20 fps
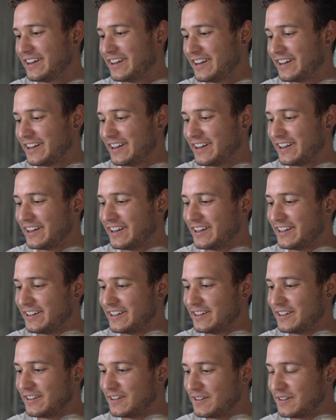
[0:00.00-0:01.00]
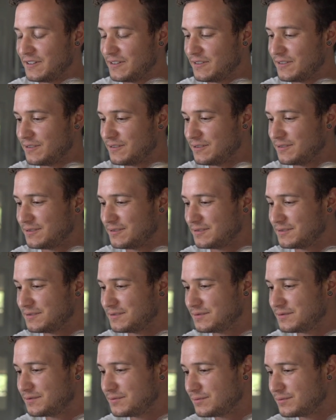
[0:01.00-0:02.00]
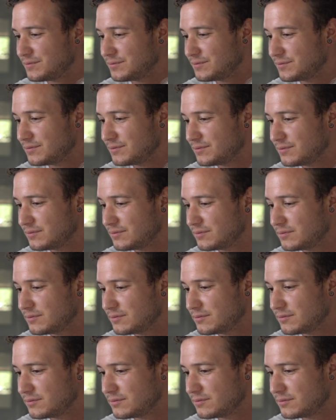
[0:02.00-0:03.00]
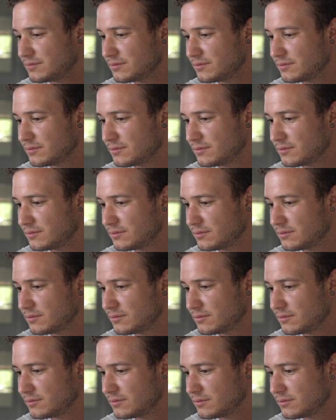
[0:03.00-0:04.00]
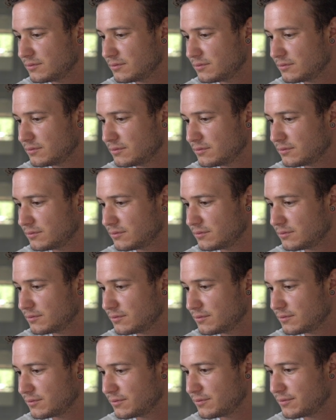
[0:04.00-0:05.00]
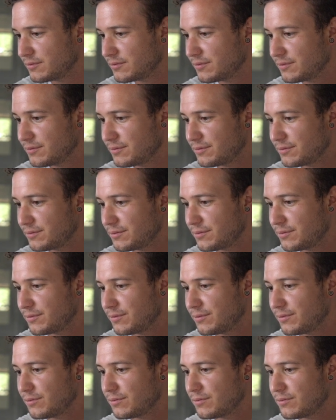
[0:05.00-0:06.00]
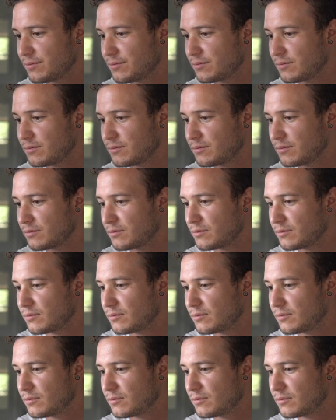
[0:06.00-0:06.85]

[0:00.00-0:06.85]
[no speech]